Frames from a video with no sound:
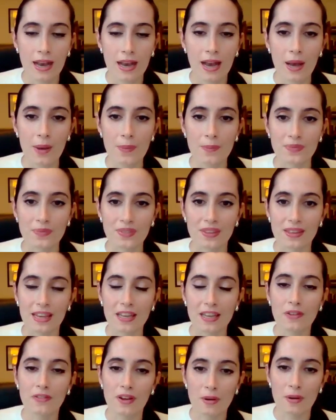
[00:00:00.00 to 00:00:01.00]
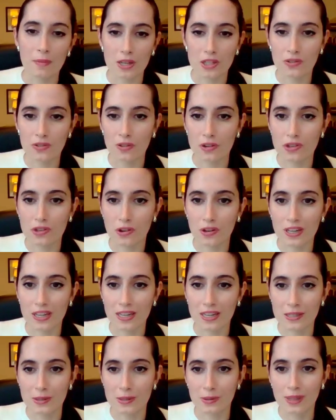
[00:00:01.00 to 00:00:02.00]
Thank you very much for
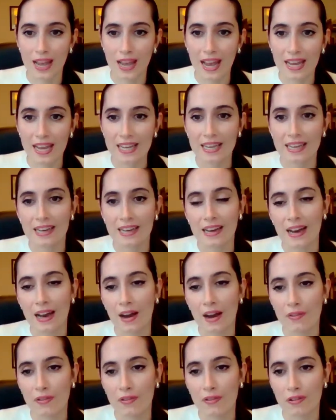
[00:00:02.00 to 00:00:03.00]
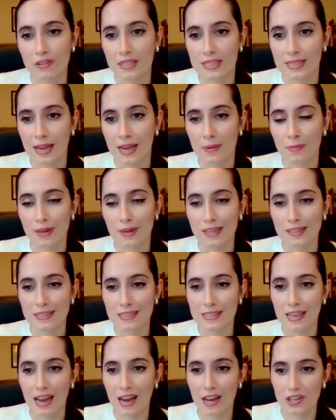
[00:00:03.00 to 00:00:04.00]
joining us today for this timely
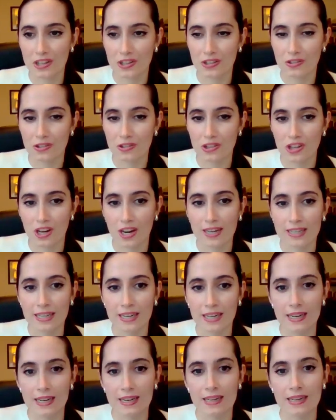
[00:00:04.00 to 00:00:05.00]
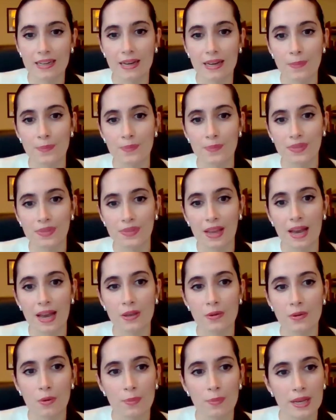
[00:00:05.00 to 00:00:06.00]
discussion on China and
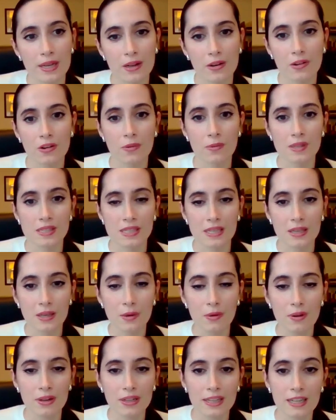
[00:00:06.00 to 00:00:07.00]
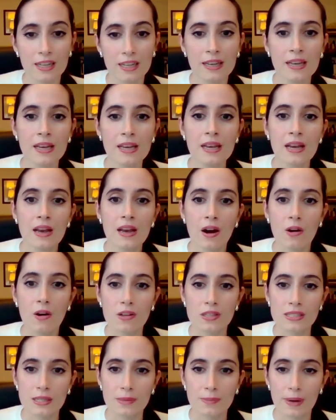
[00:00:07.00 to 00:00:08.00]
European economic security,
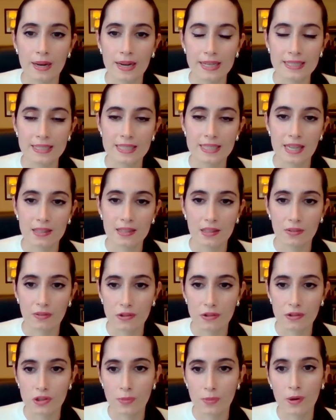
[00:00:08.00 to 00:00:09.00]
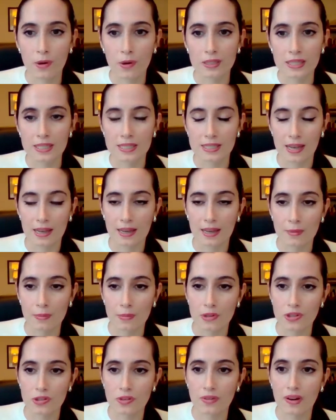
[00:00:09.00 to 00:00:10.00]
hosted by the Center for Geopolitics at
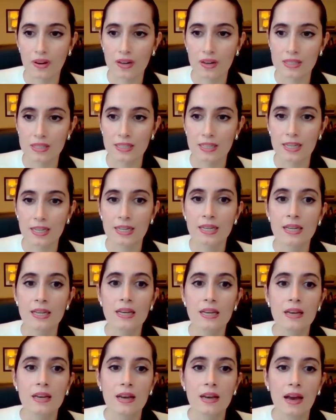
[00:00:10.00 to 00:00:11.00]
Cambridge University.